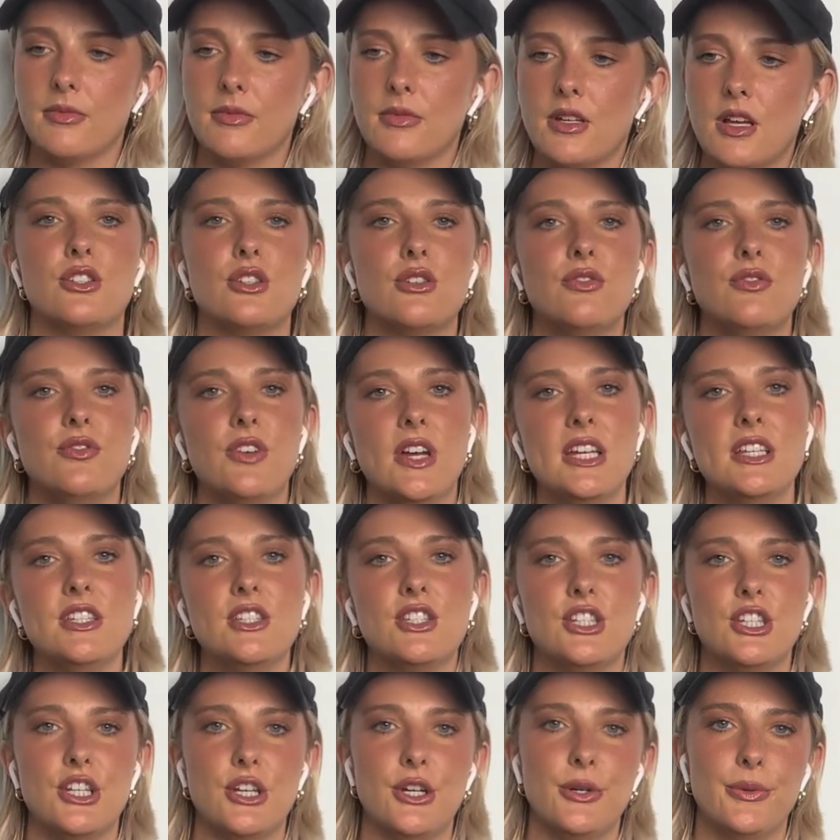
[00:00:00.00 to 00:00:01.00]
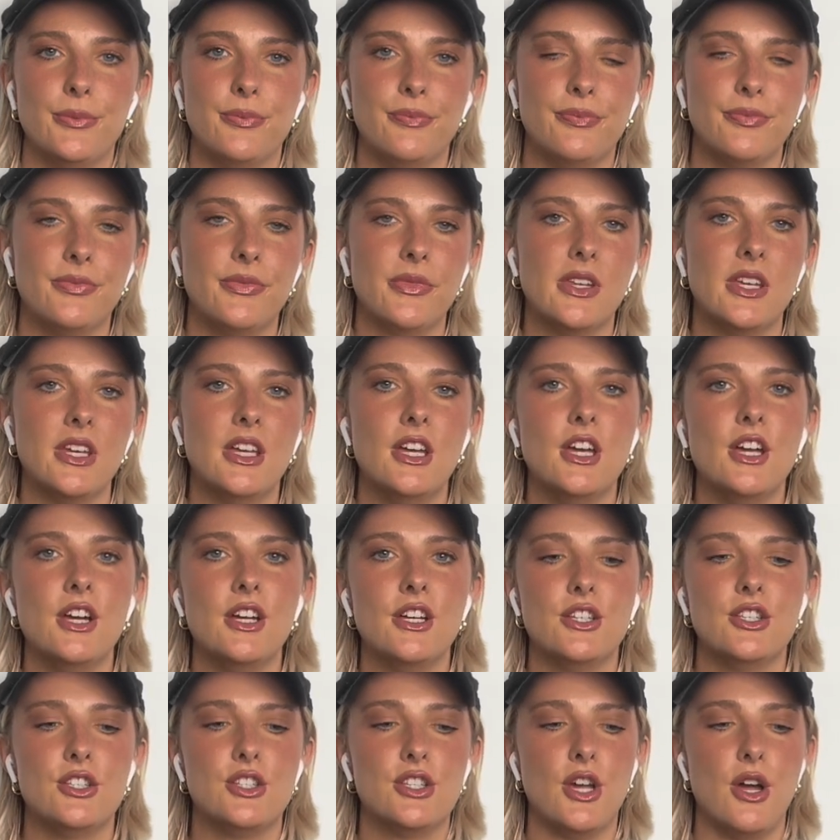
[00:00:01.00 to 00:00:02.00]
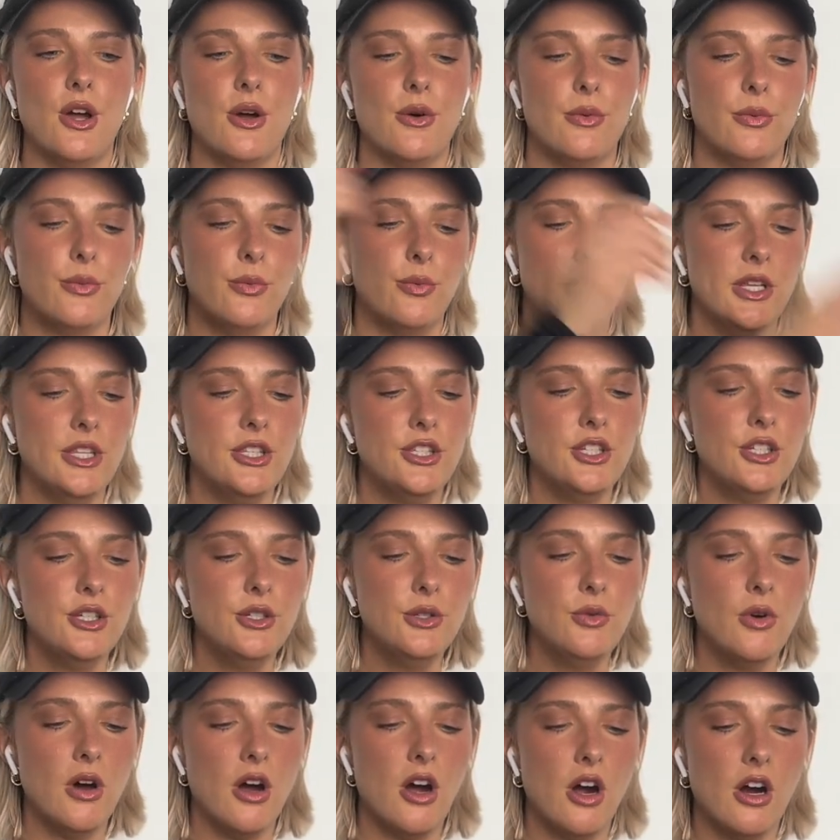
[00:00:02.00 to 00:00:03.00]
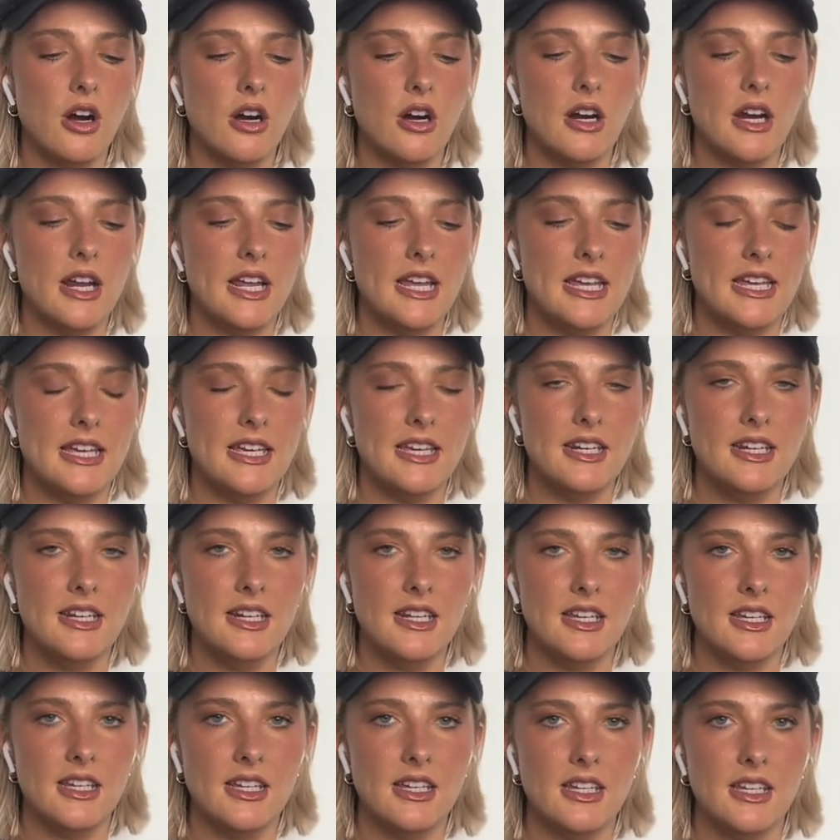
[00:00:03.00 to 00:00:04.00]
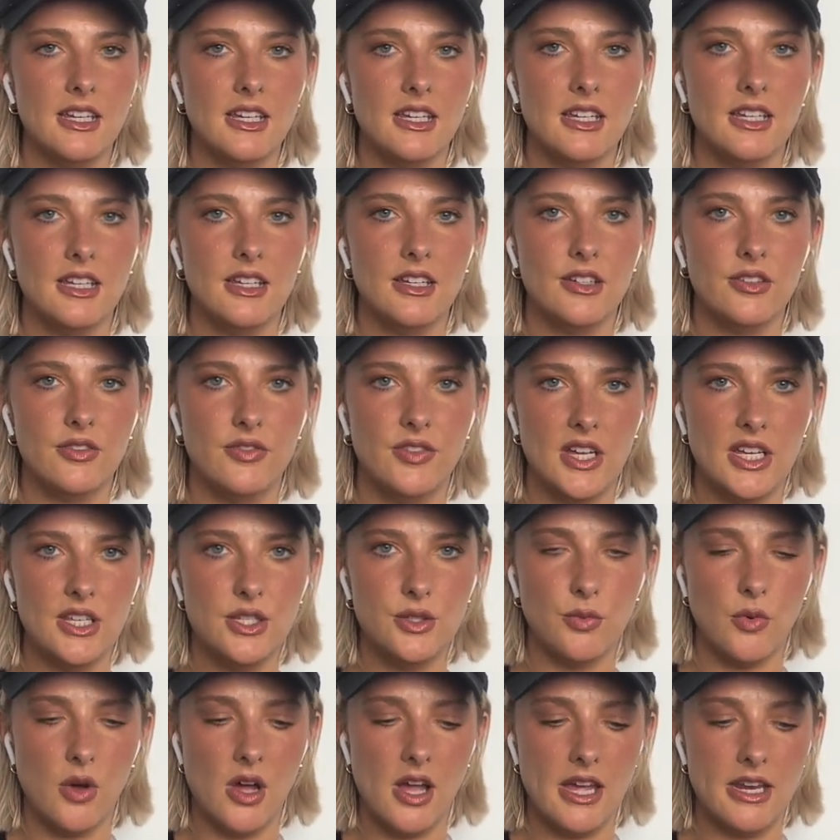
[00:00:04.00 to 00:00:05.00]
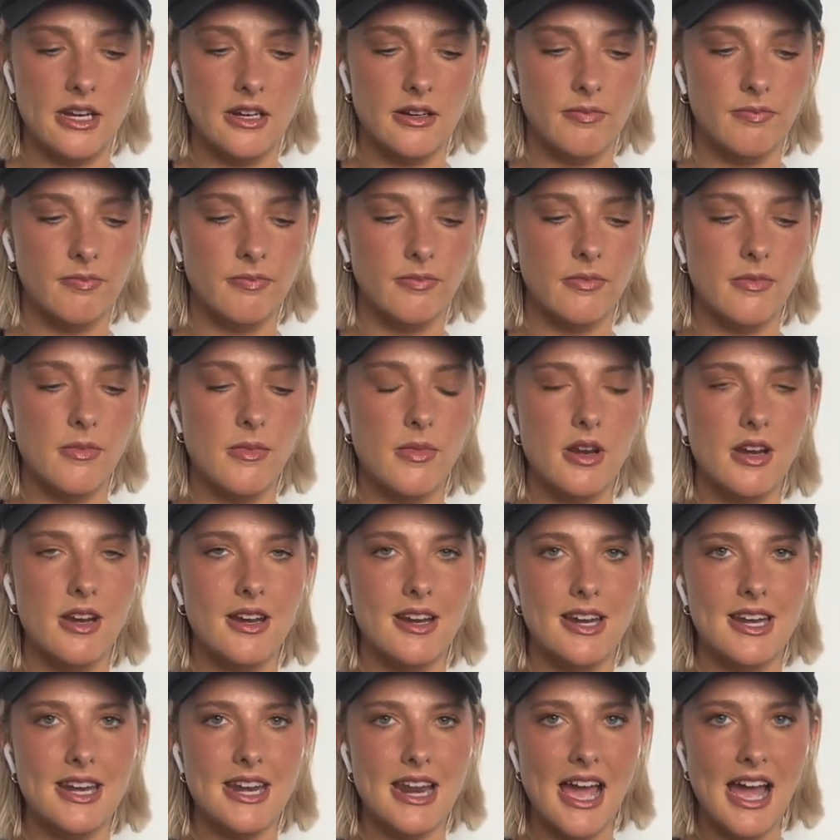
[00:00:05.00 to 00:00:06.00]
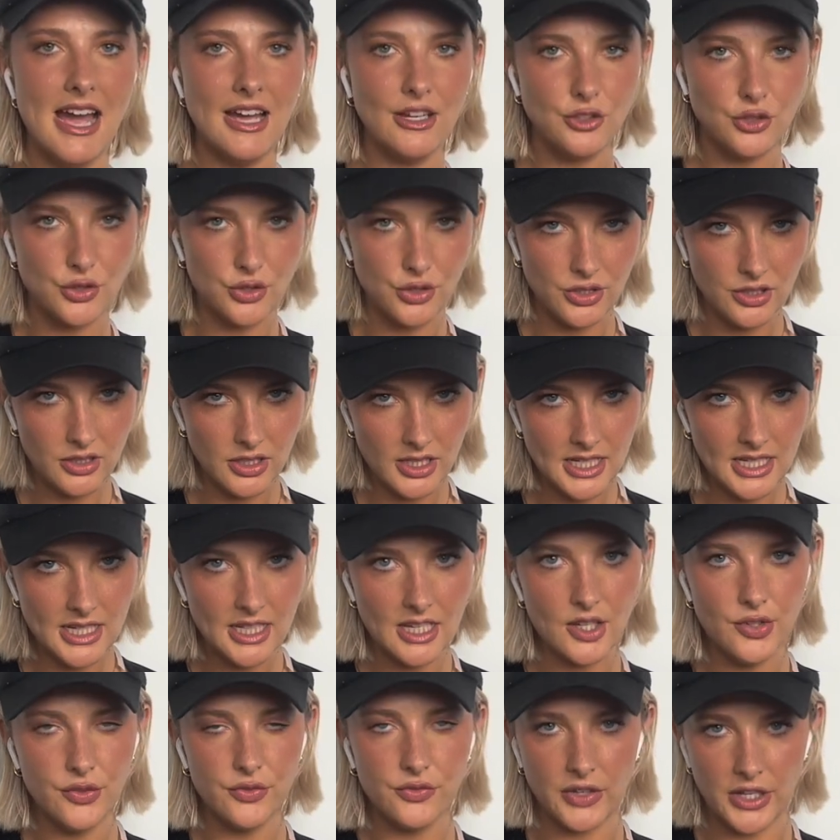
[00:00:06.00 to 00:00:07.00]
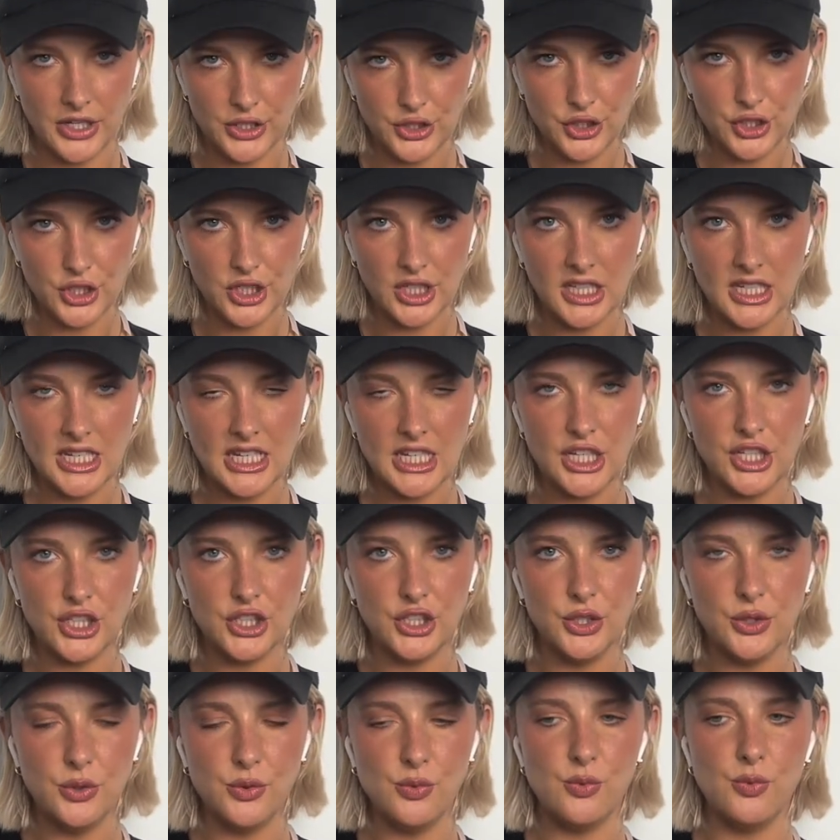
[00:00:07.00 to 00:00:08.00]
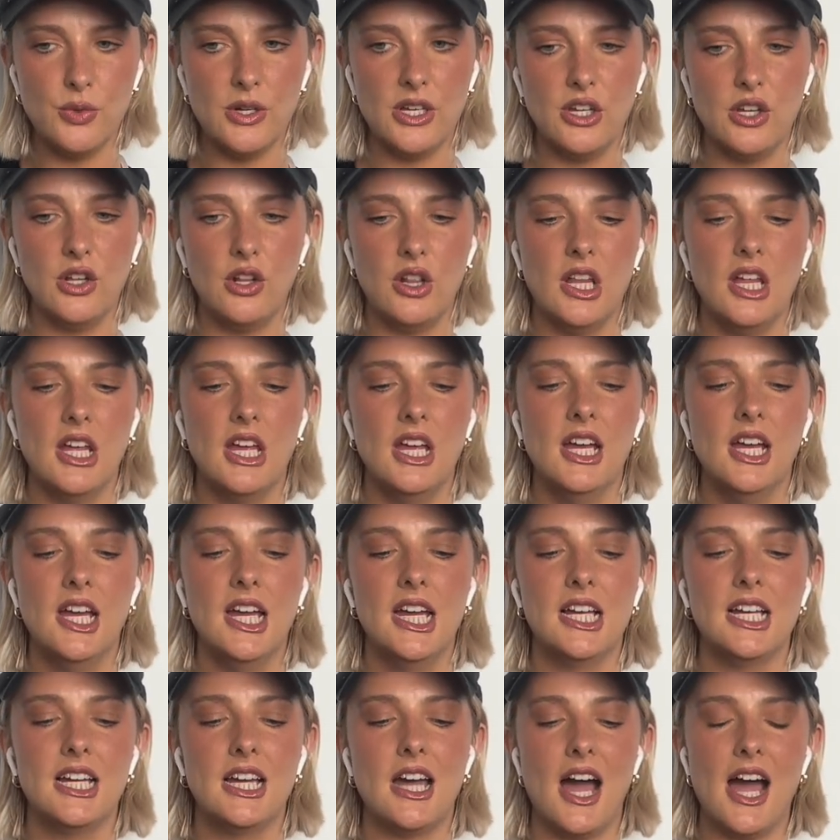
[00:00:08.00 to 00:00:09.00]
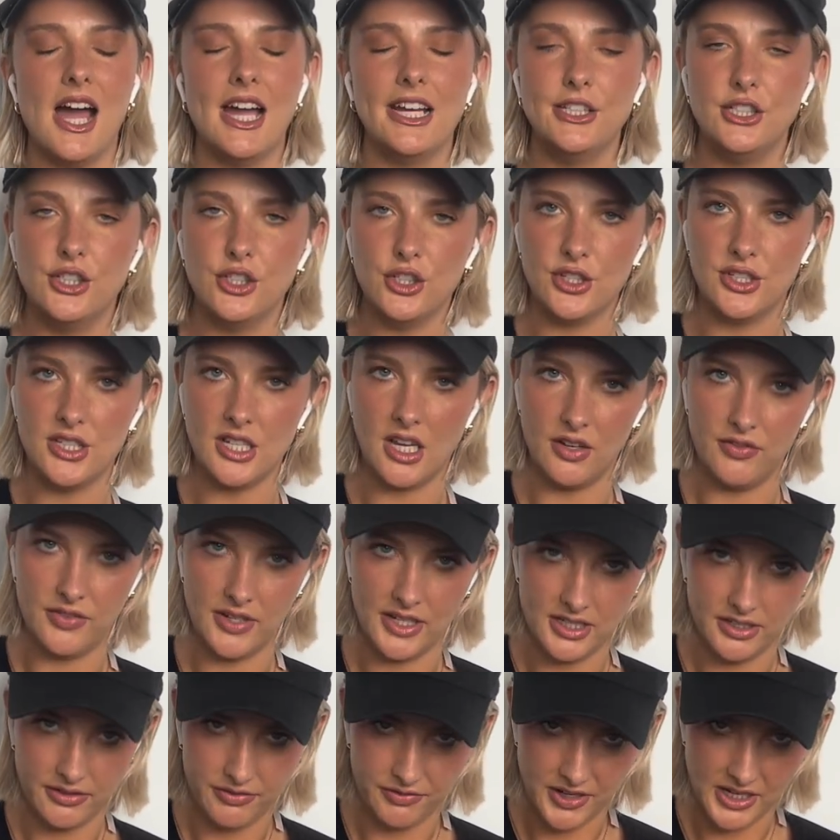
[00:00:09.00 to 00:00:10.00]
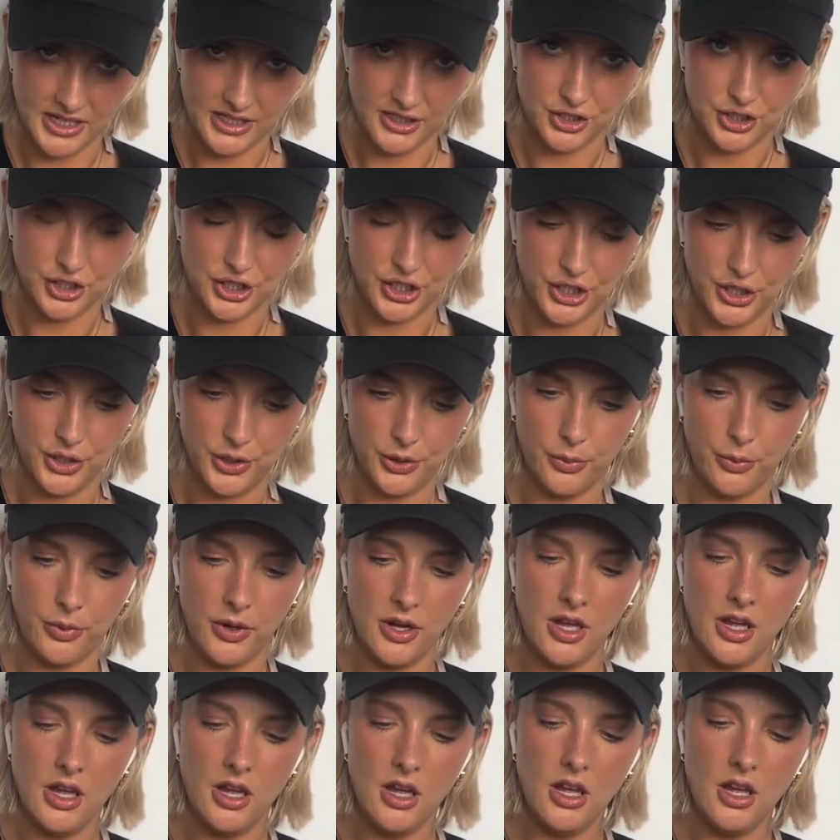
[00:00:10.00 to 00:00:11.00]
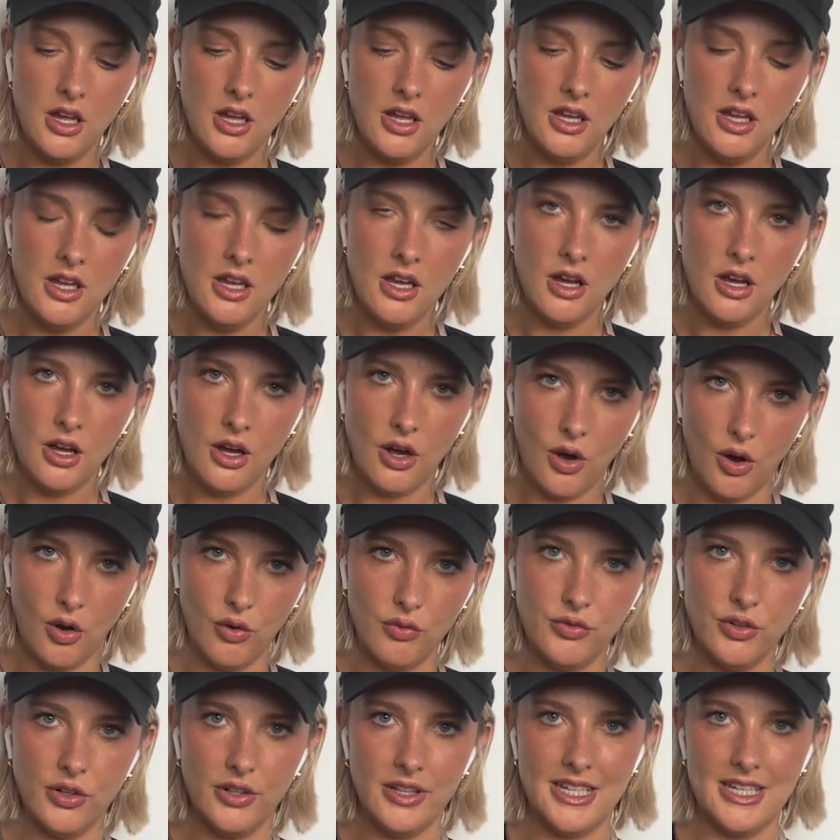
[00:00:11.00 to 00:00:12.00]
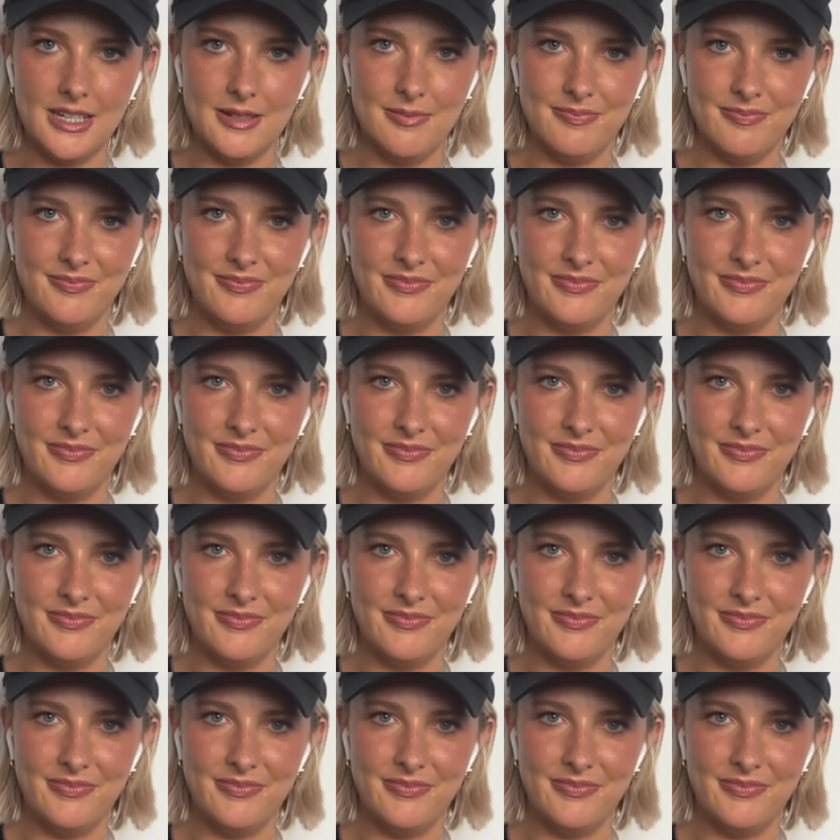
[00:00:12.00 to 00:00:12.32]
So phase 2. So once you are in phase 1, naturally, eventually, you will guide yourself into phase 2, hopefully.